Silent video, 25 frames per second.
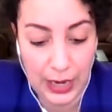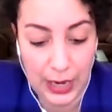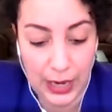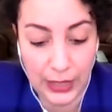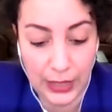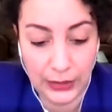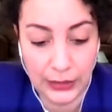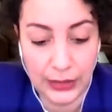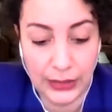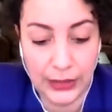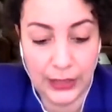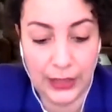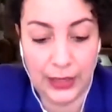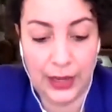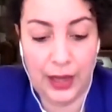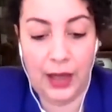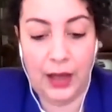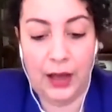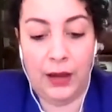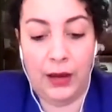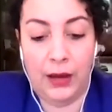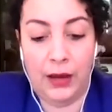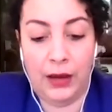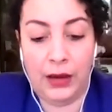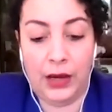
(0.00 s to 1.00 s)
And the
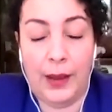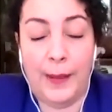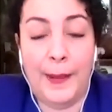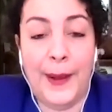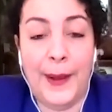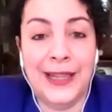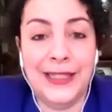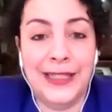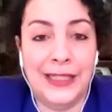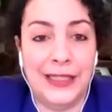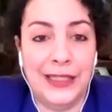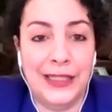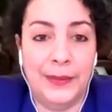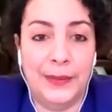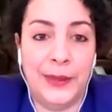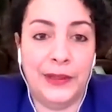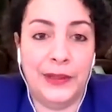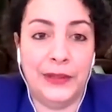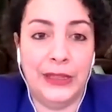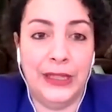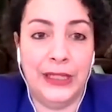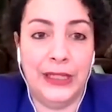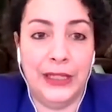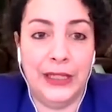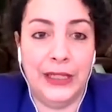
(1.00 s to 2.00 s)
capacity
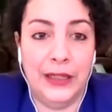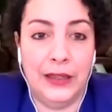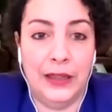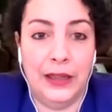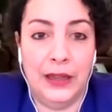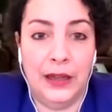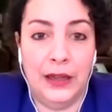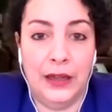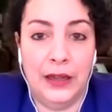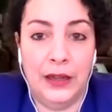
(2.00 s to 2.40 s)
building